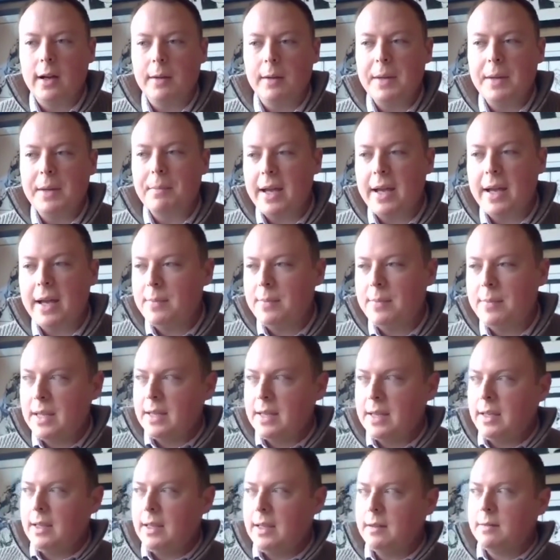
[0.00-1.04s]
It might
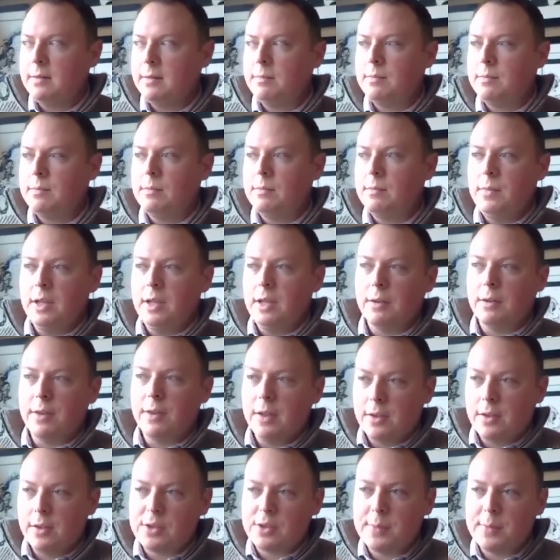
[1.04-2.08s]
be,
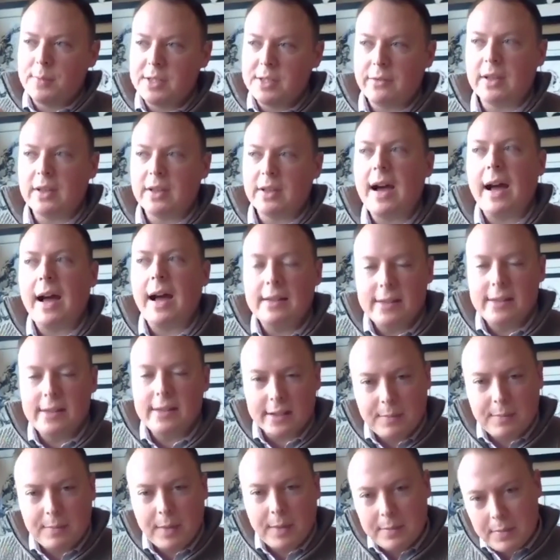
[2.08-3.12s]
the specific
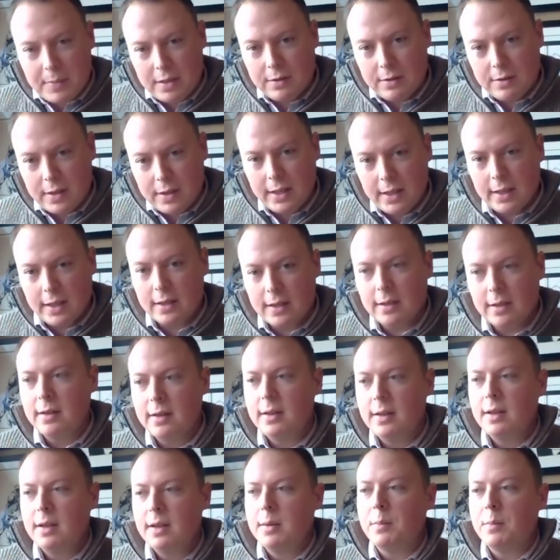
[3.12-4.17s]
context might be unique,
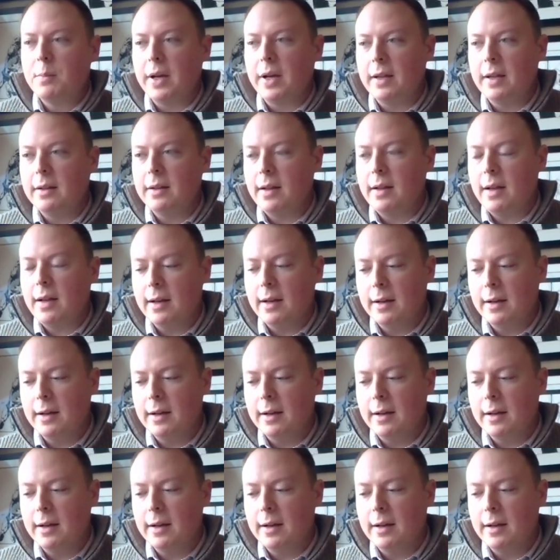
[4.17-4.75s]
but